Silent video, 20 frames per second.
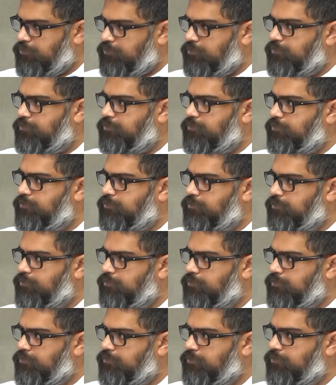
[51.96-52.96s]

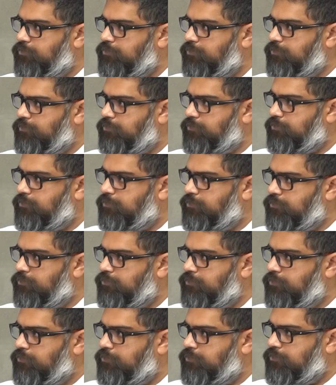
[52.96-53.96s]

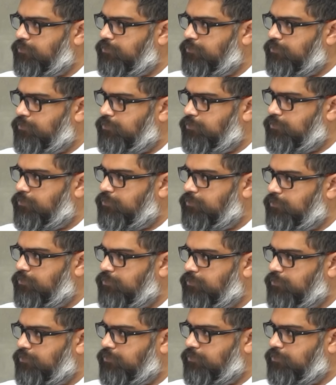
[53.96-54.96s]

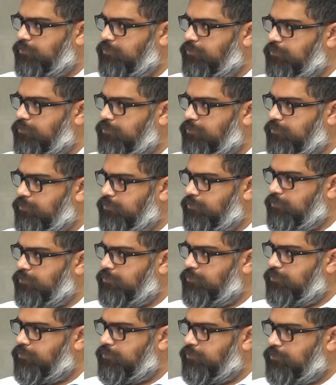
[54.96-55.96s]

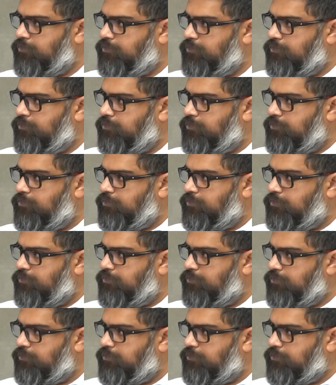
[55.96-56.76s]
No words are spoken by the person on screen.